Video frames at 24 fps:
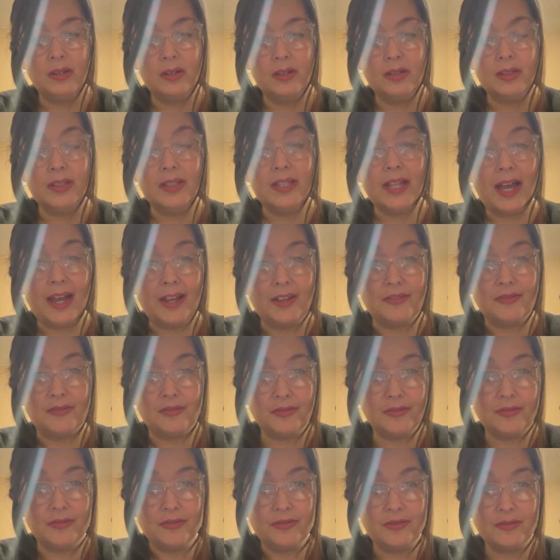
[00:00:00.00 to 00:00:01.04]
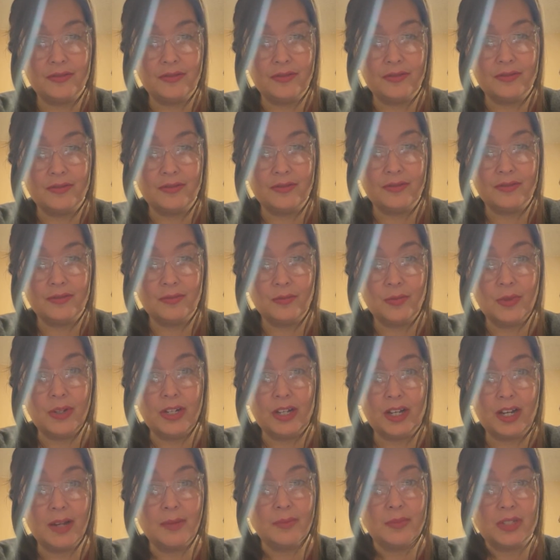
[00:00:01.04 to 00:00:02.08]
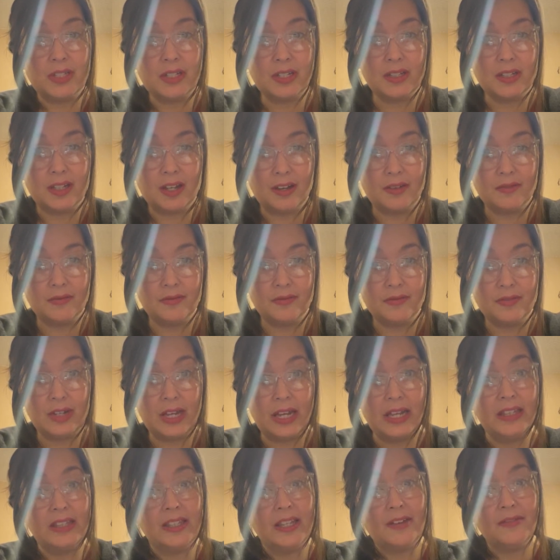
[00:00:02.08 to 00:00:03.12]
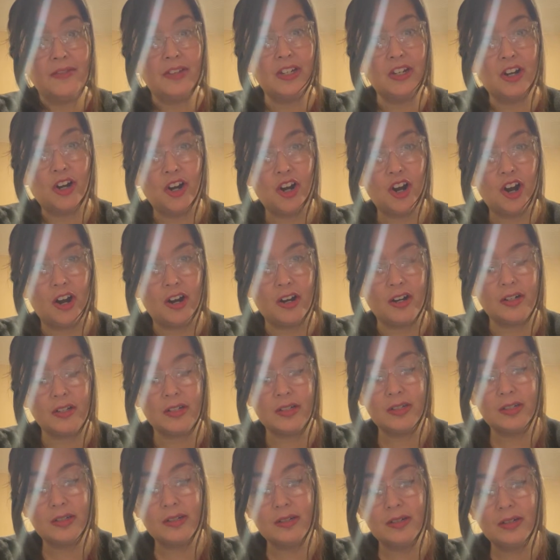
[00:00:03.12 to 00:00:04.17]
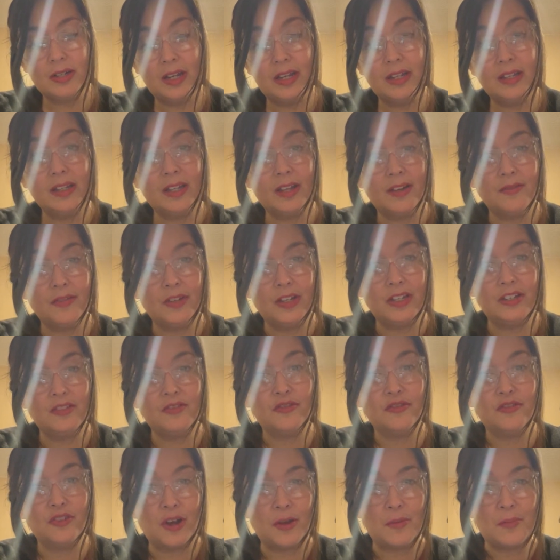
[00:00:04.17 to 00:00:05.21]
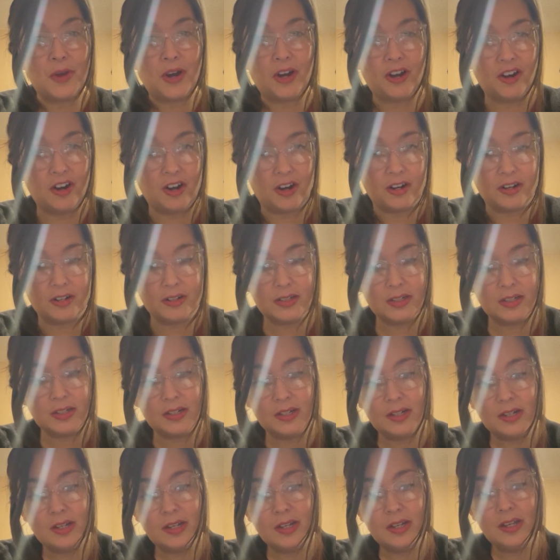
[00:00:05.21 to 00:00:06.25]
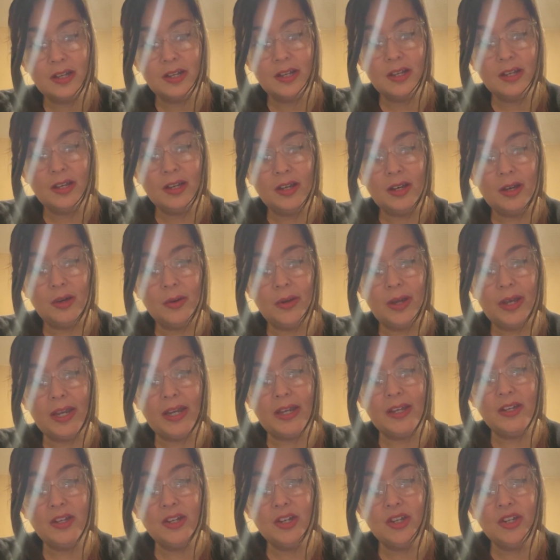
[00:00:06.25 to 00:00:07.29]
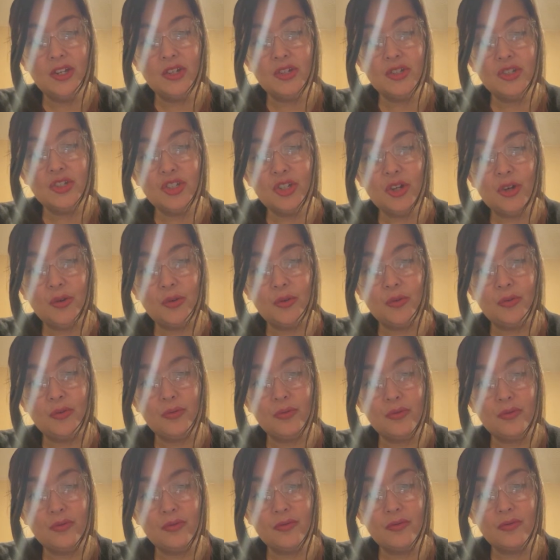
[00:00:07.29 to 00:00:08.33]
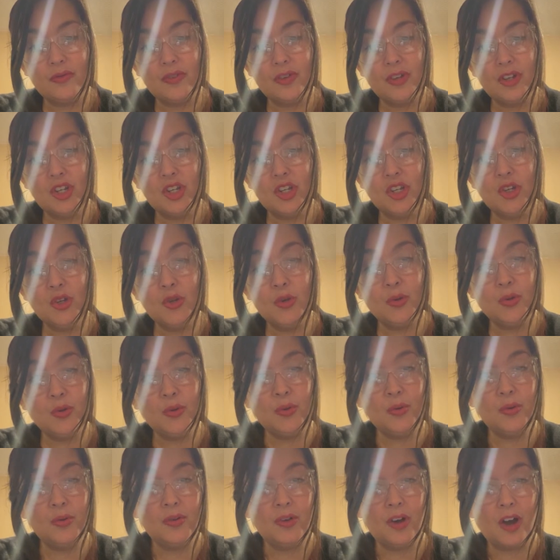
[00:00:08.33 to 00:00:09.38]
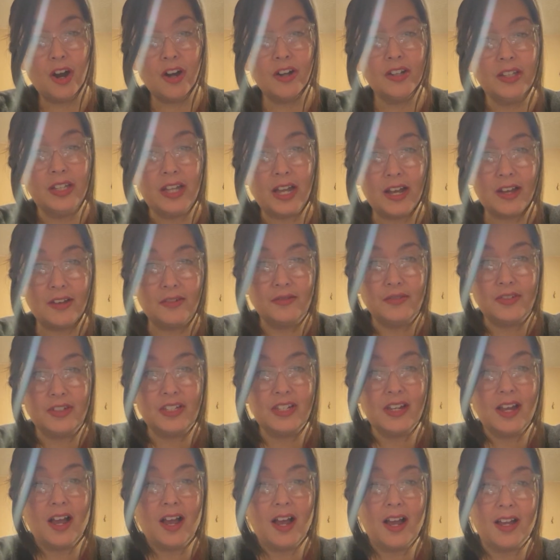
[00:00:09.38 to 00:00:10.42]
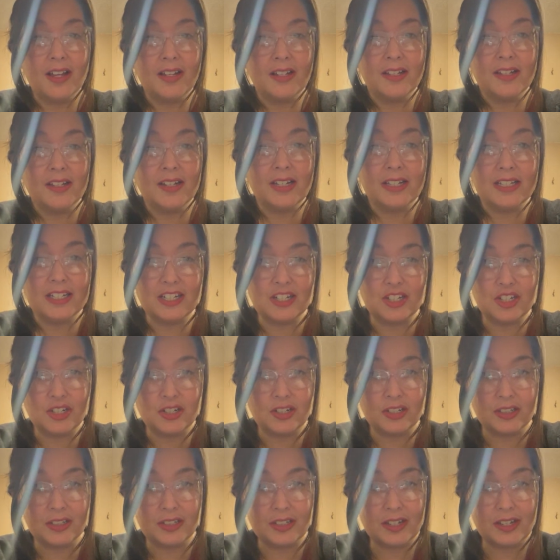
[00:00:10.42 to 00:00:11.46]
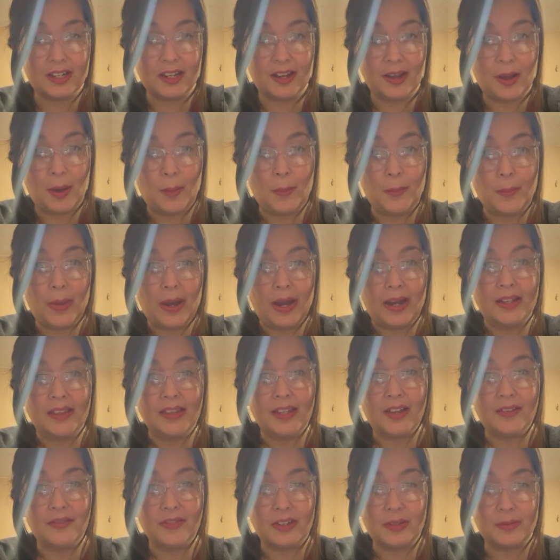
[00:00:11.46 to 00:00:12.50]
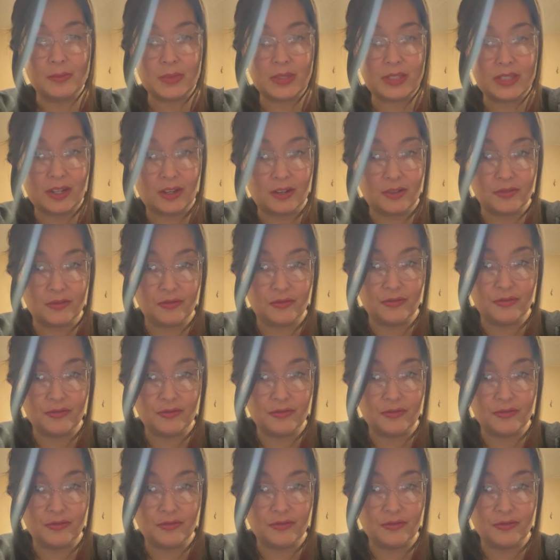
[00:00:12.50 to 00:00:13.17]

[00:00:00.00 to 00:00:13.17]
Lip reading: life when it comes to love and loving our heart and loving from our heart. Okay, so you are loved unconditionally by love himself,